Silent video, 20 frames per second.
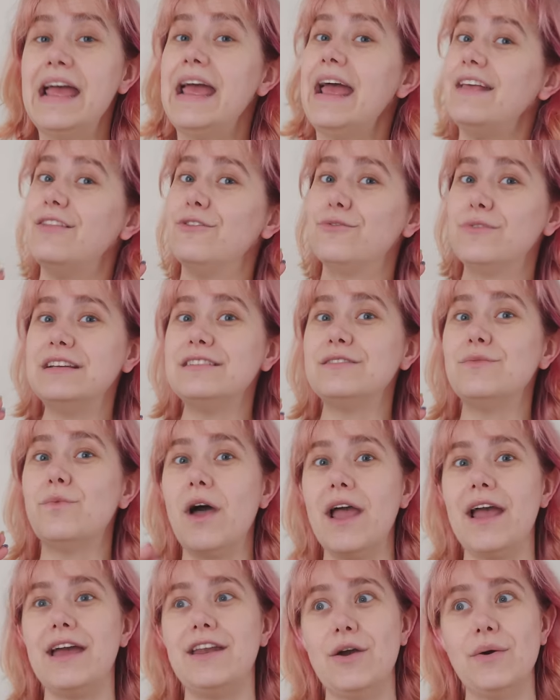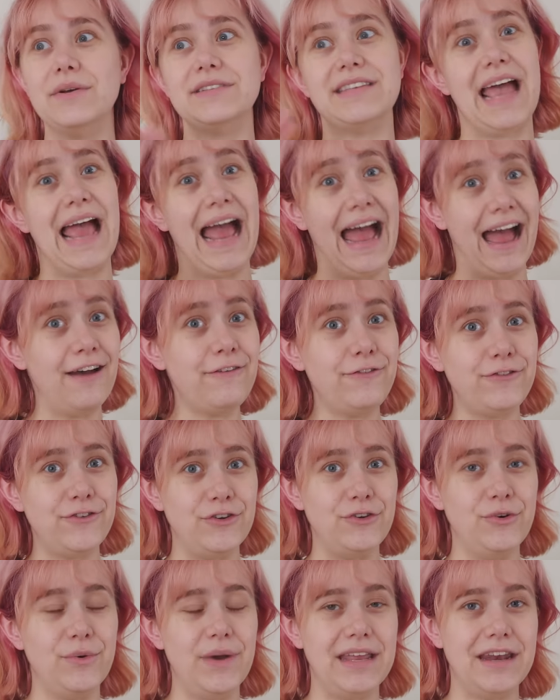And the reason why I know it's a have
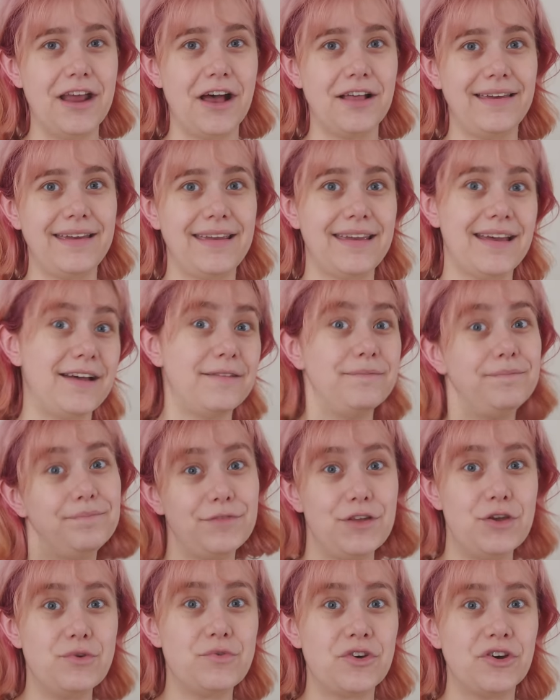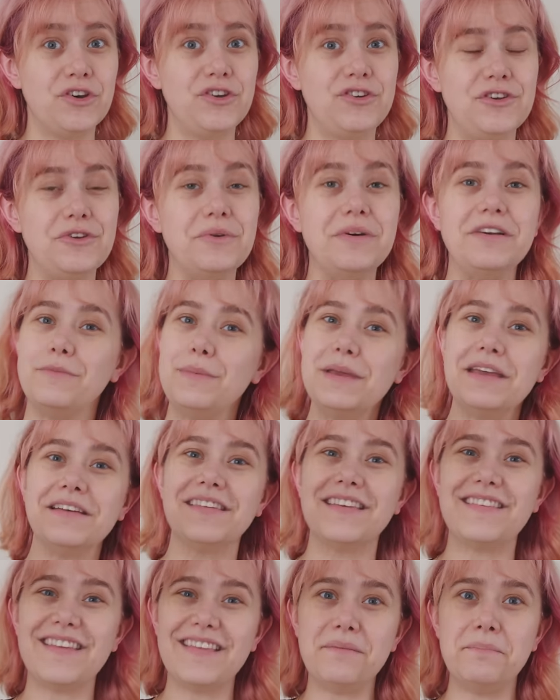to and not like a you could do is
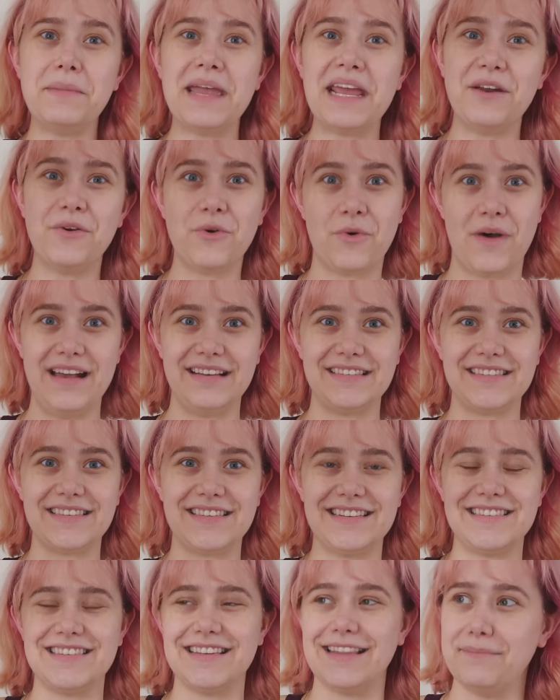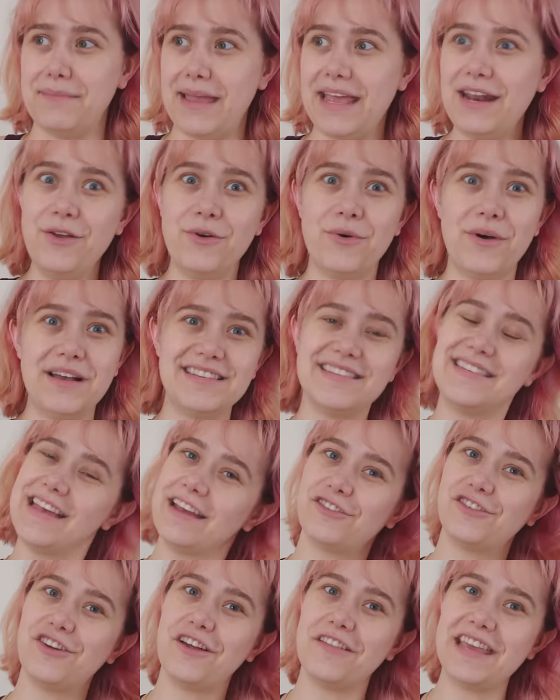because it's in the main quest. It's in the main quest
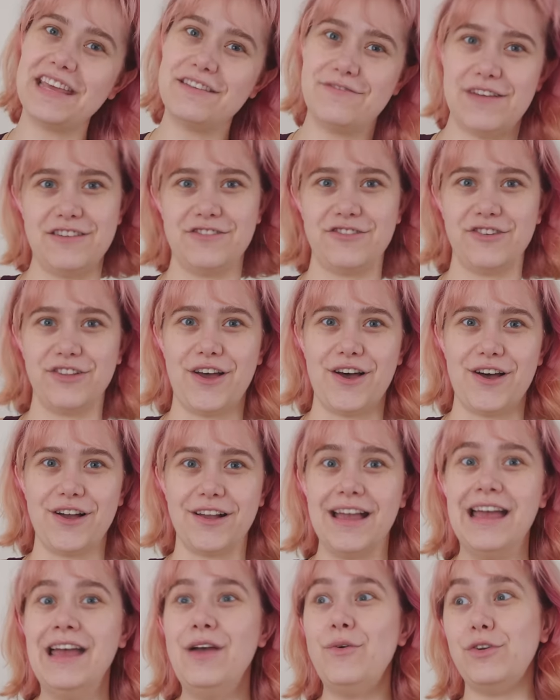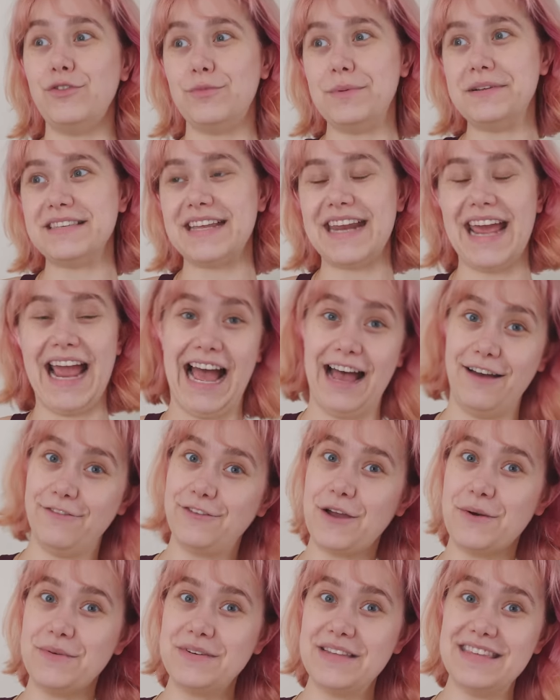section on the adventure log, which means that I have
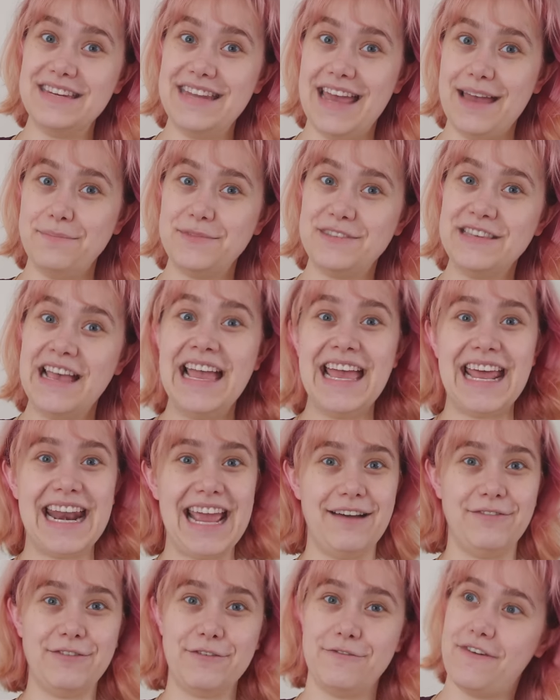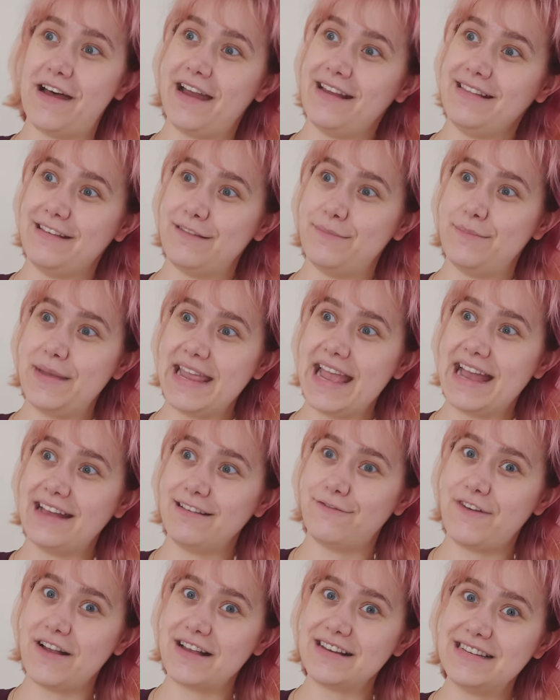to go into the depths and I have to find this big
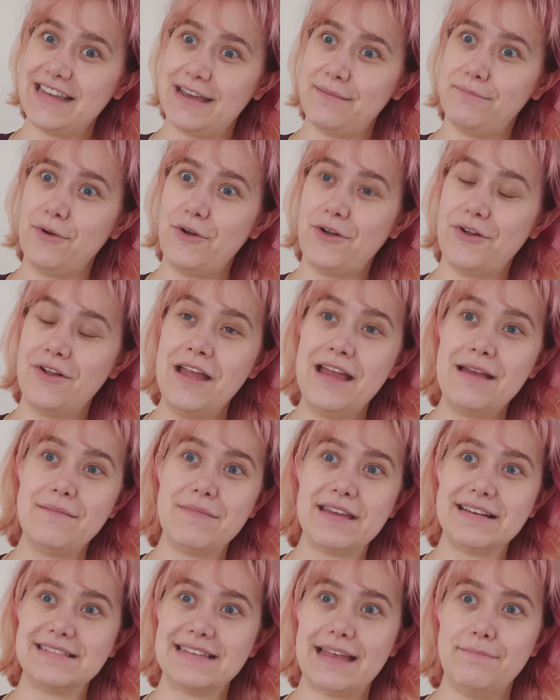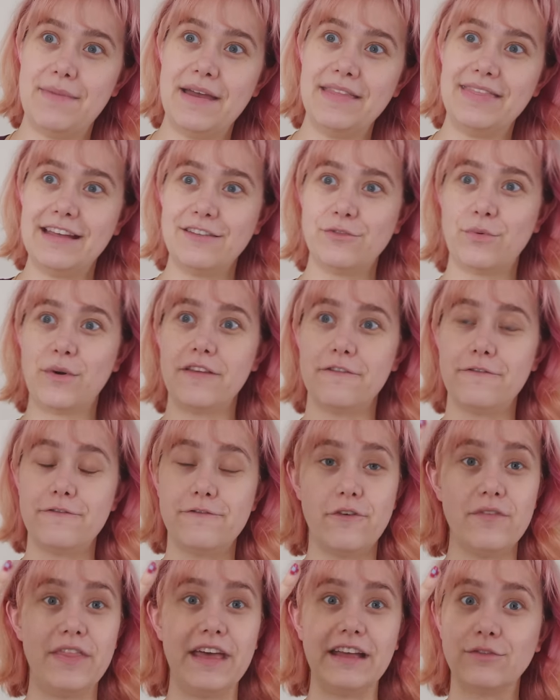ass fucking temple because I bet that's where the
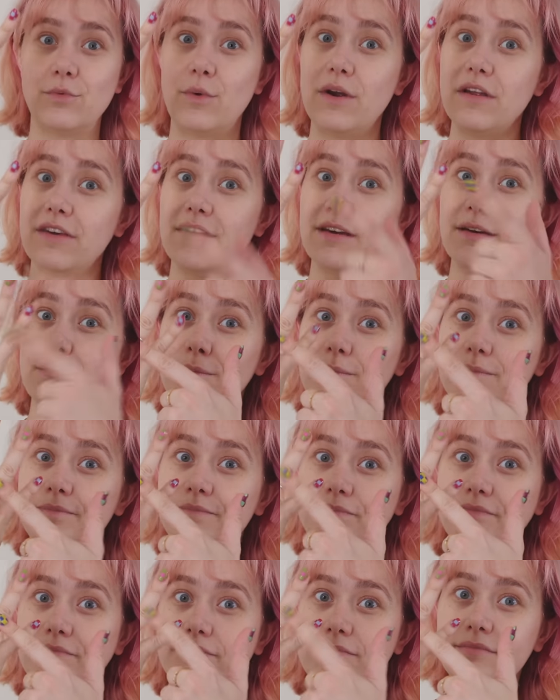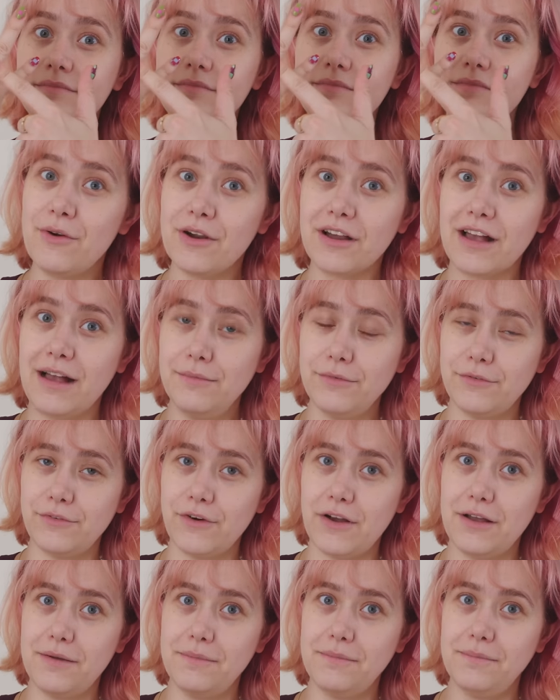that's where the fifth power comes
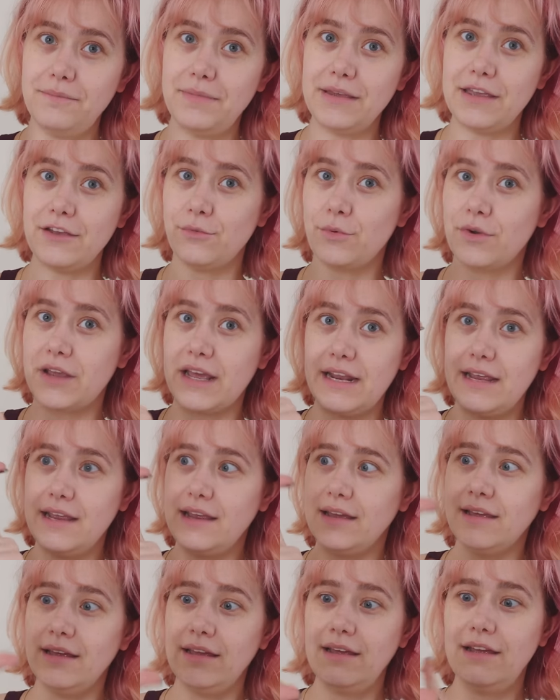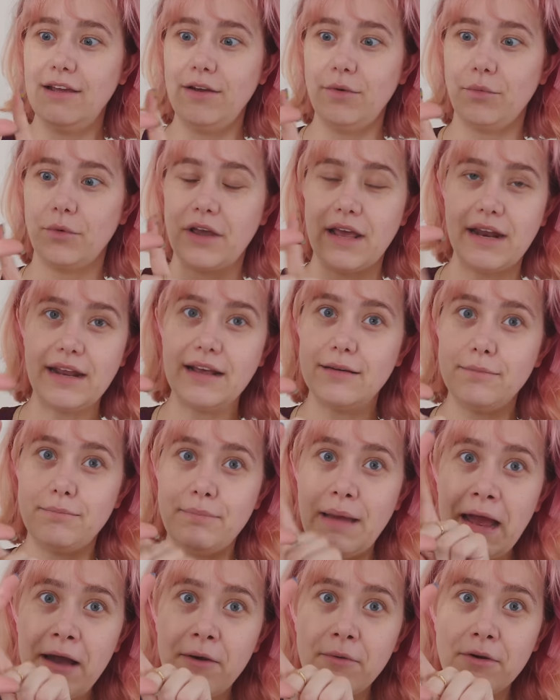from because we're getting we're getting a
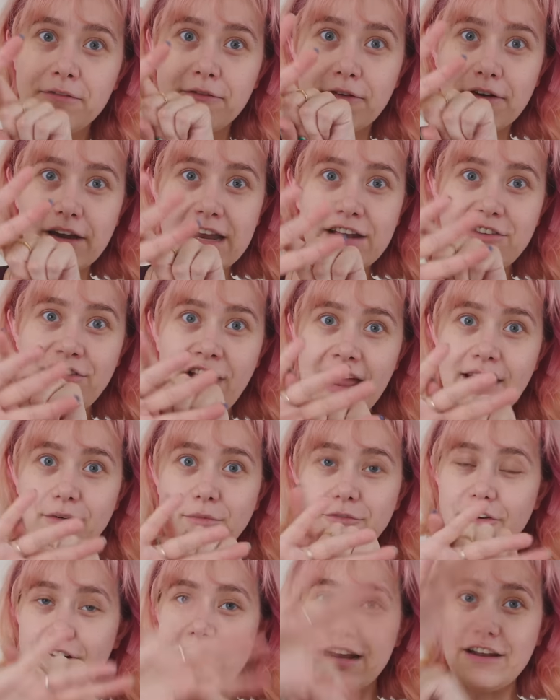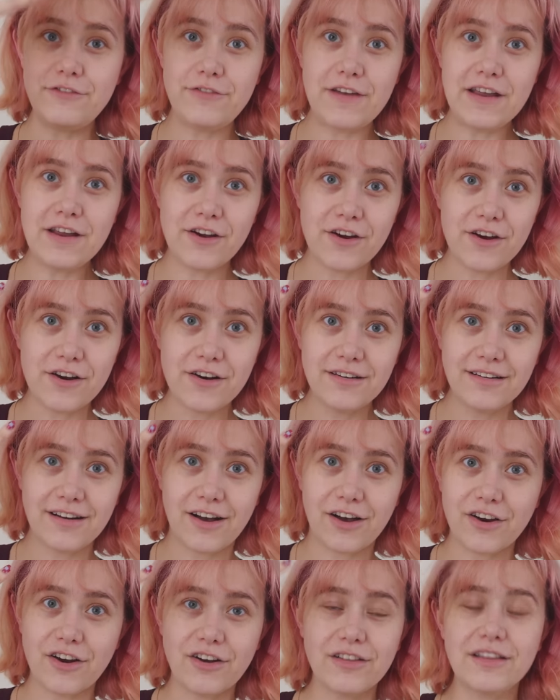power for each for each finger
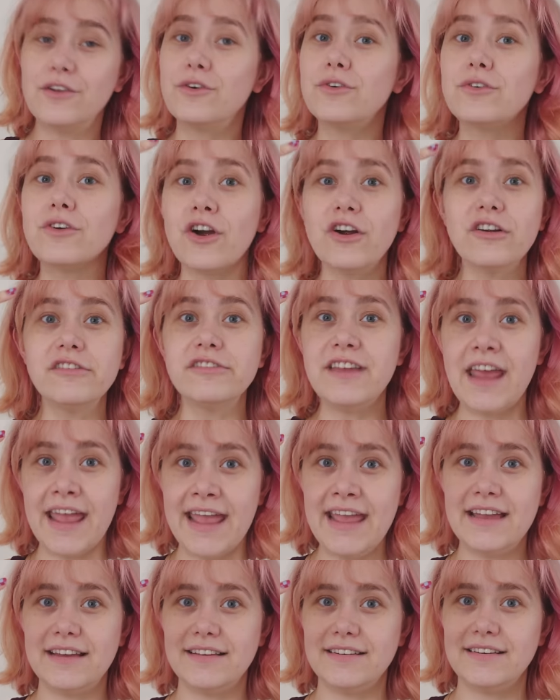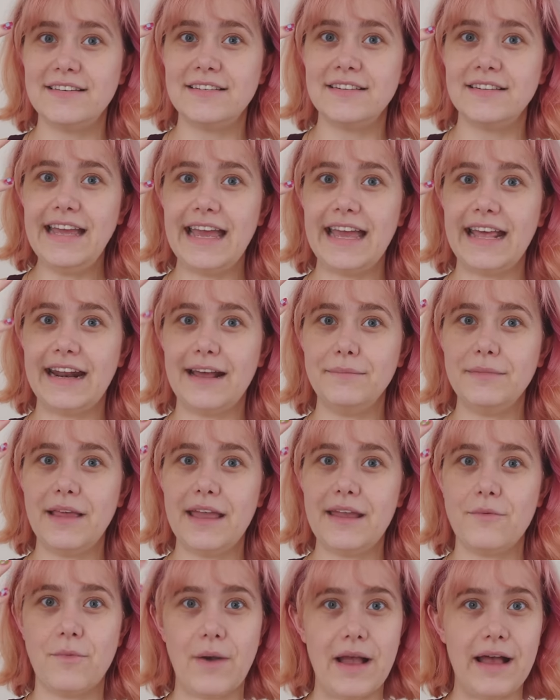on our little cursed hand and i'm
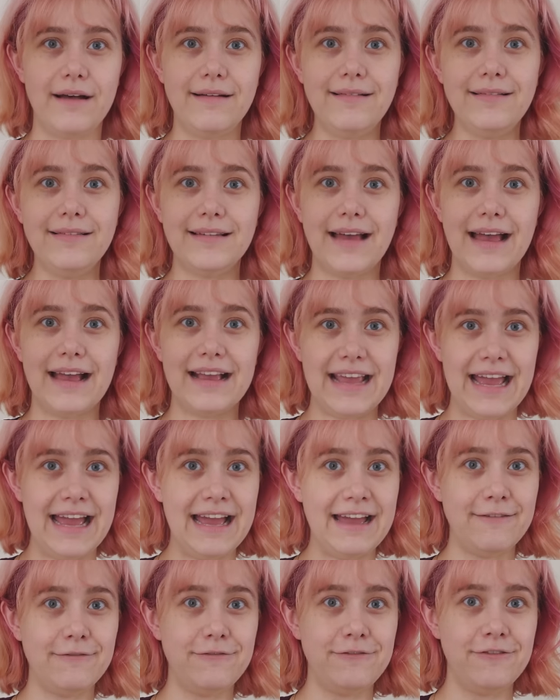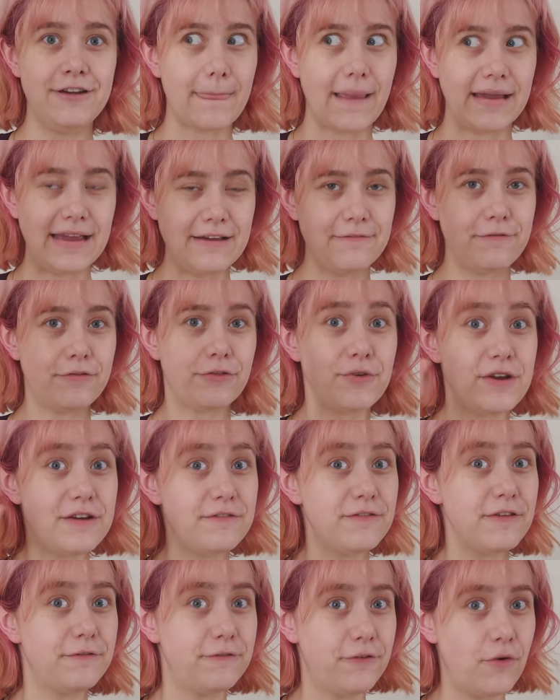like well i have i have three
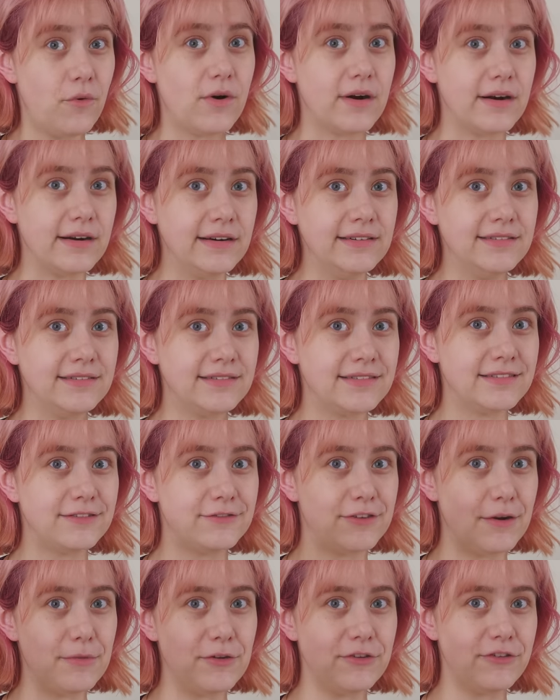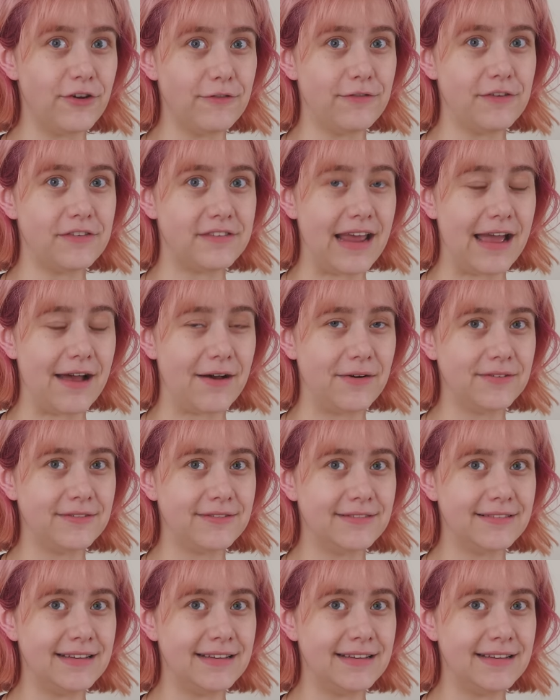of the four from the surface now